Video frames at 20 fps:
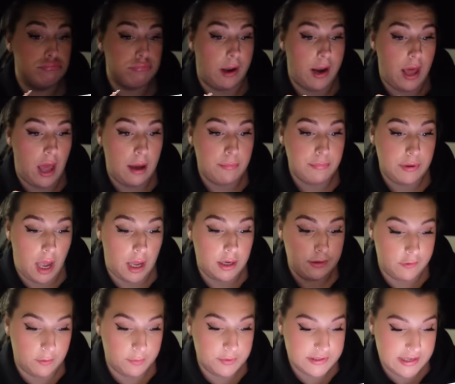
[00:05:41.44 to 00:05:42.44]
But I am kind
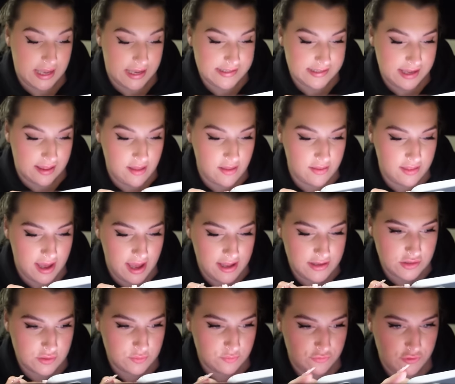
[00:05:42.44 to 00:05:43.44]
of obsessed. And then they
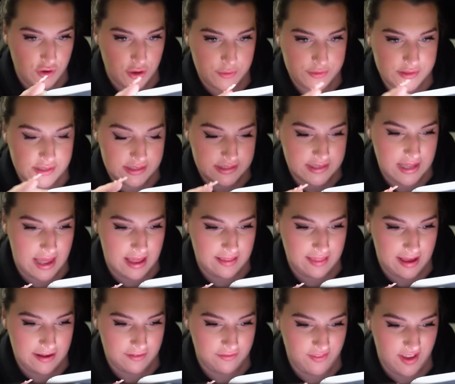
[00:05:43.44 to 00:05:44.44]
had some roses there,
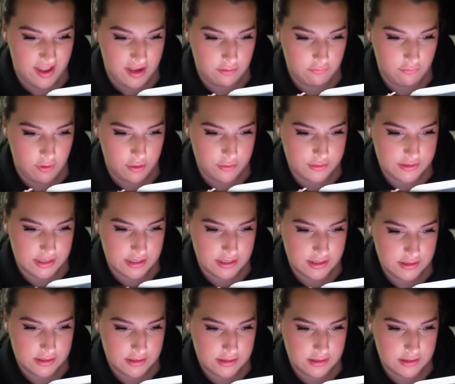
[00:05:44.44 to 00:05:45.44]
like fake
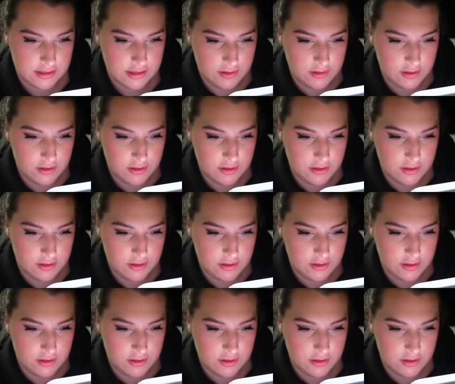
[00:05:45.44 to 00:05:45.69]
roses.